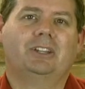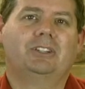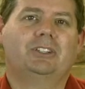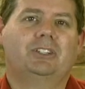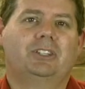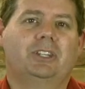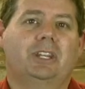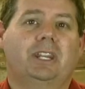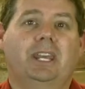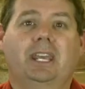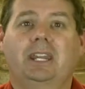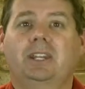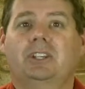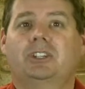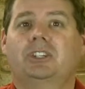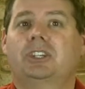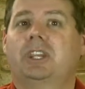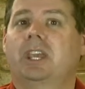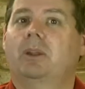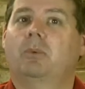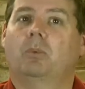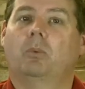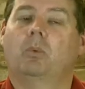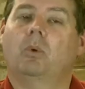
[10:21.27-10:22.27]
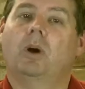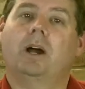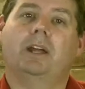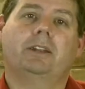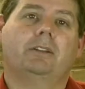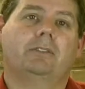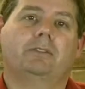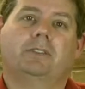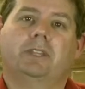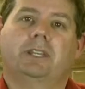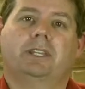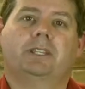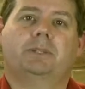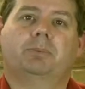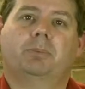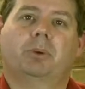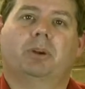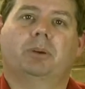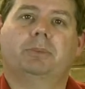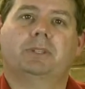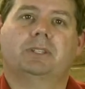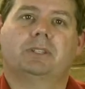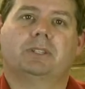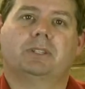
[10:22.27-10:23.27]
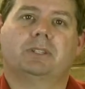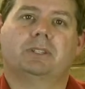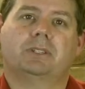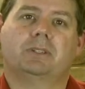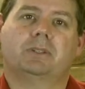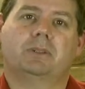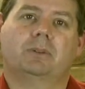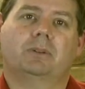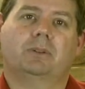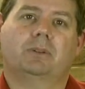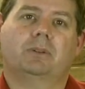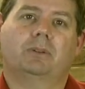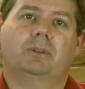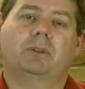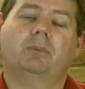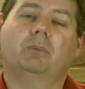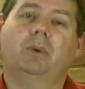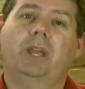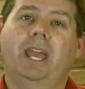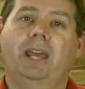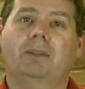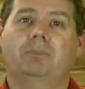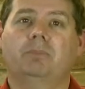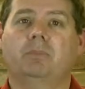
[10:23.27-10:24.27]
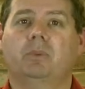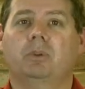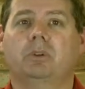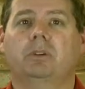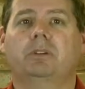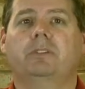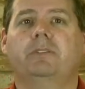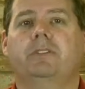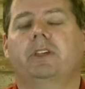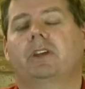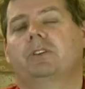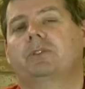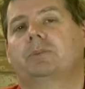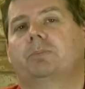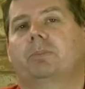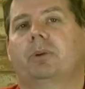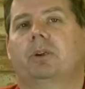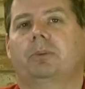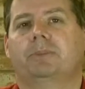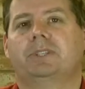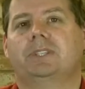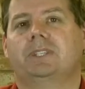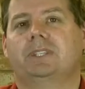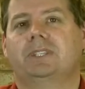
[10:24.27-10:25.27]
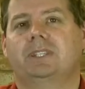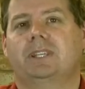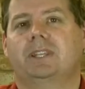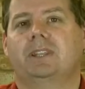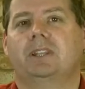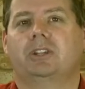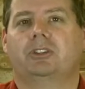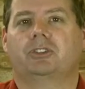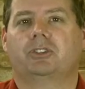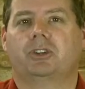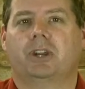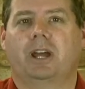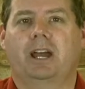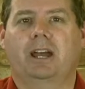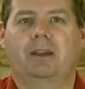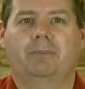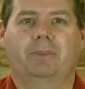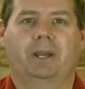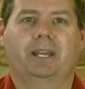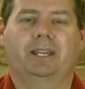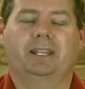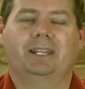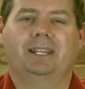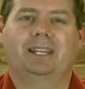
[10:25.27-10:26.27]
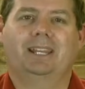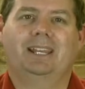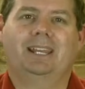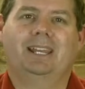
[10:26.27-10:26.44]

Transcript: Janita shared one of these promises, and we had more of those promises in the drama,